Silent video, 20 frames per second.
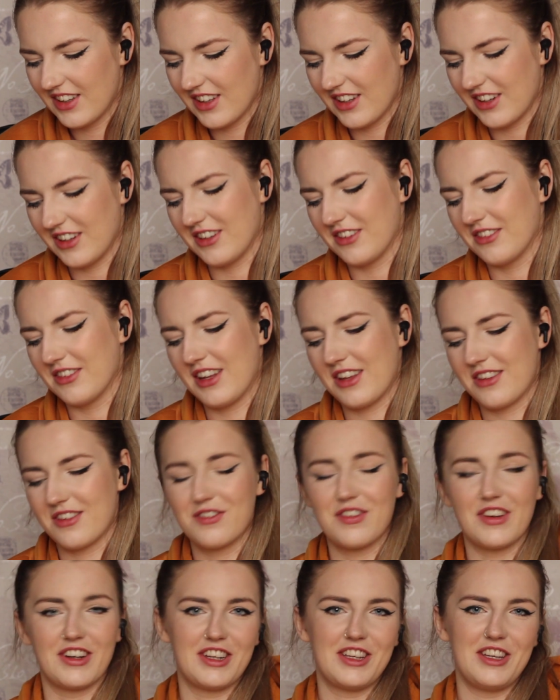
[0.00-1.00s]
Oh, that's
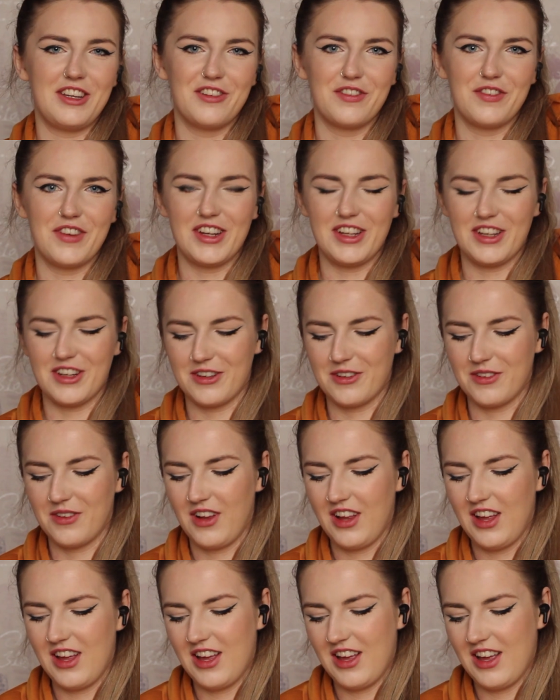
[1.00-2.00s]
a very cute video.
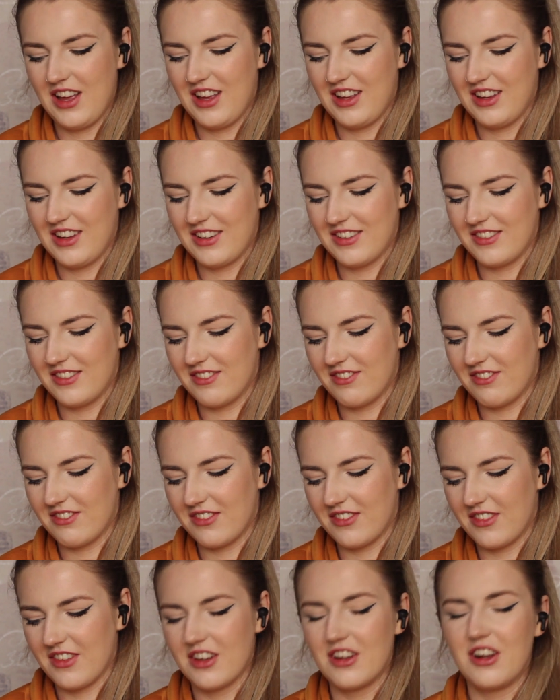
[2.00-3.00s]

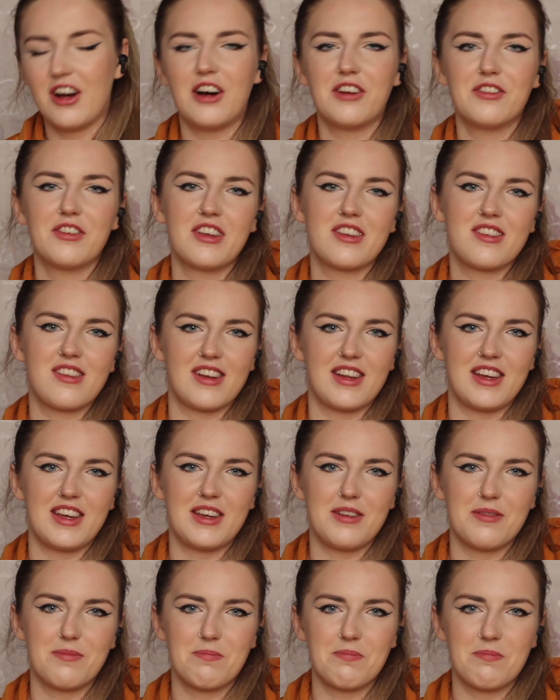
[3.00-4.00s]

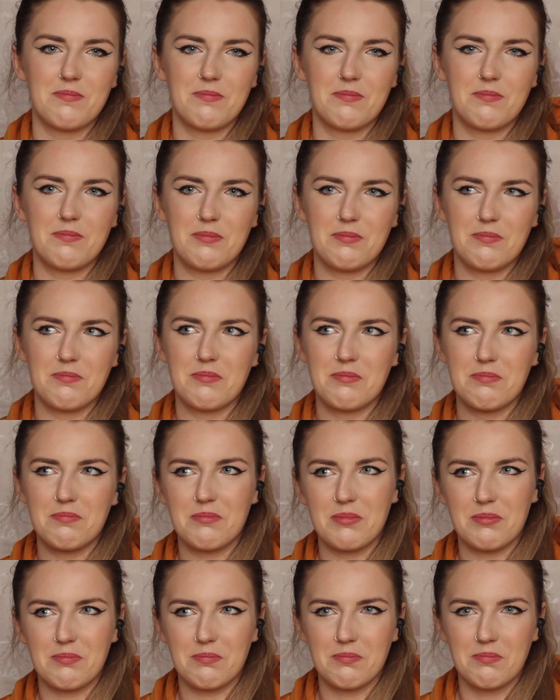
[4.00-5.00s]
Obviously,
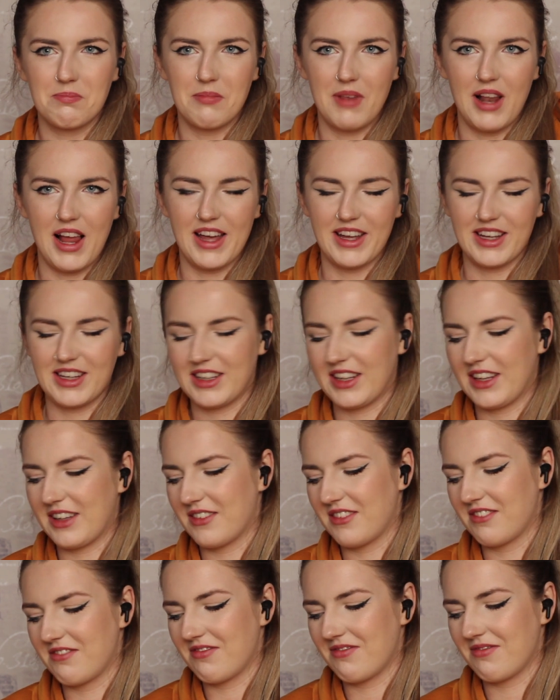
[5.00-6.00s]
like,
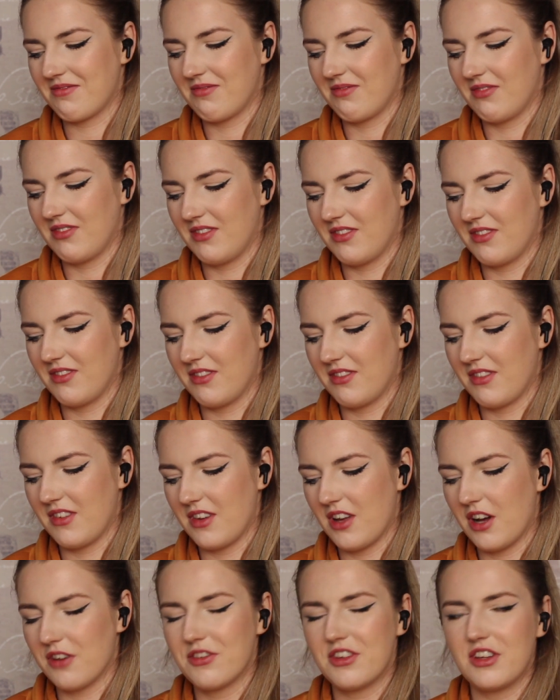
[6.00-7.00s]

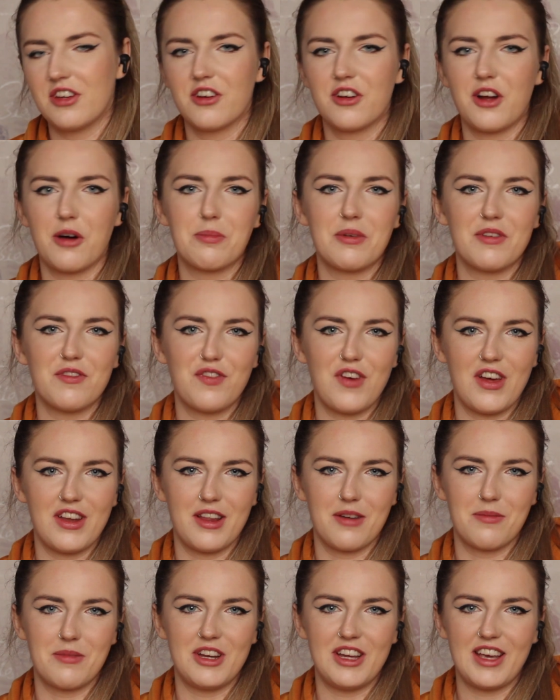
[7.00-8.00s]
obviously they're not being fed
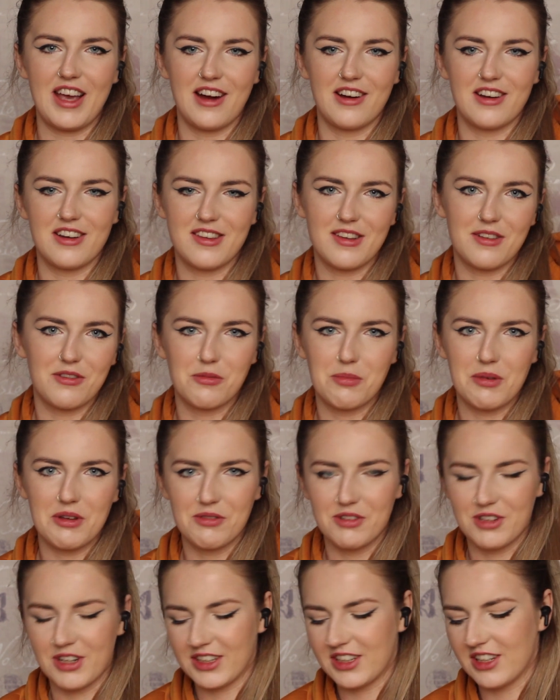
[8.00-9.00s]
that many carrots, that would be
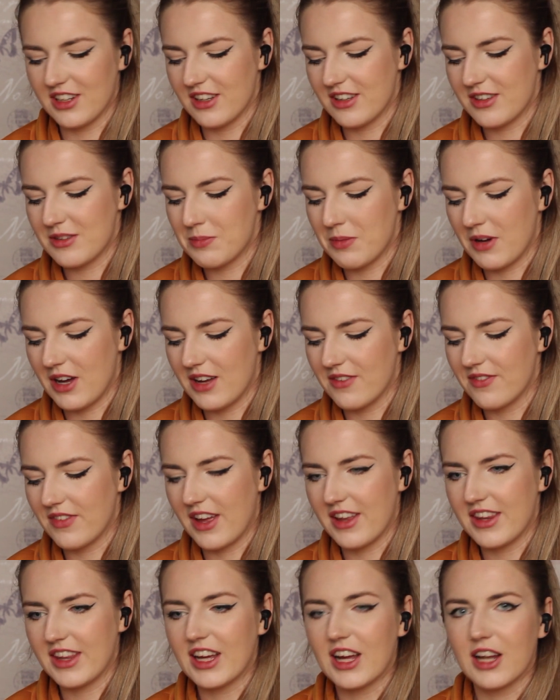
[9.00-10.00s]
ridiculous, but
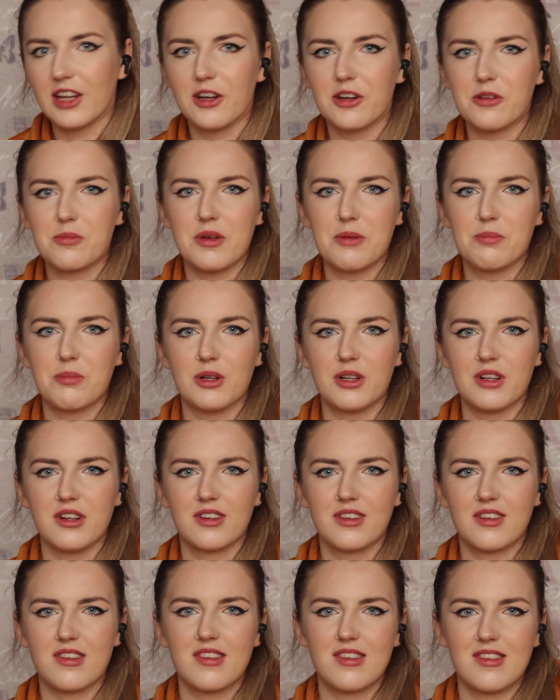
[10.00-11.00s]
I think a lot of
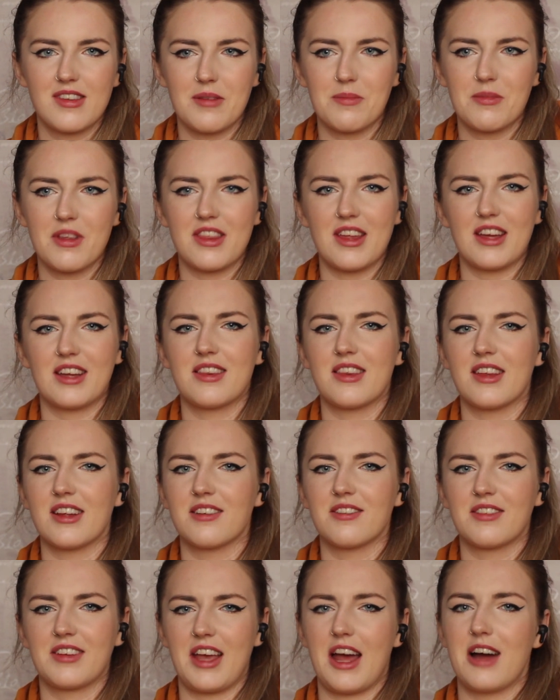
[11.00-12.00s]
people seem to think
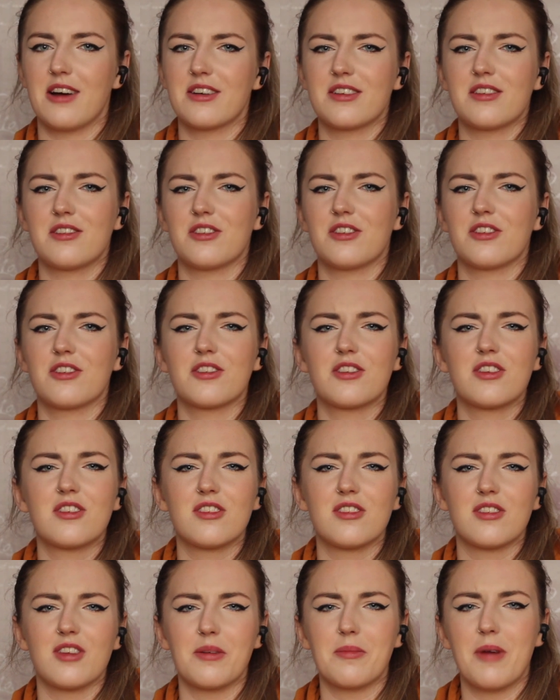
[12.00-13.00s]
that carrots are
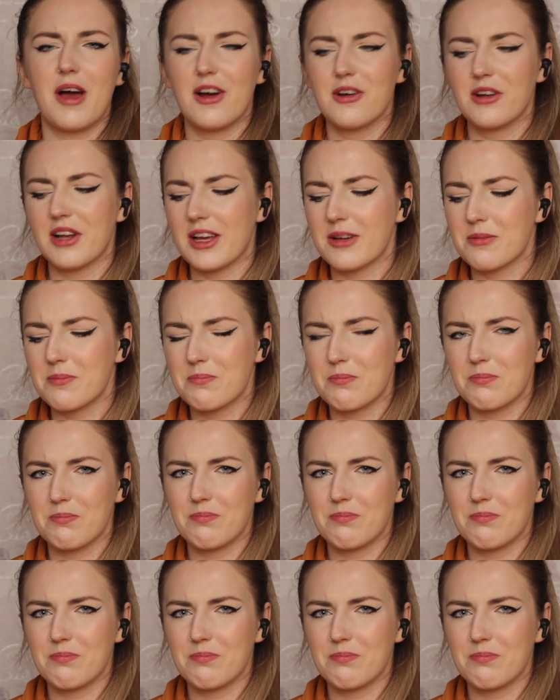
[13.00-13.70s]
somehow like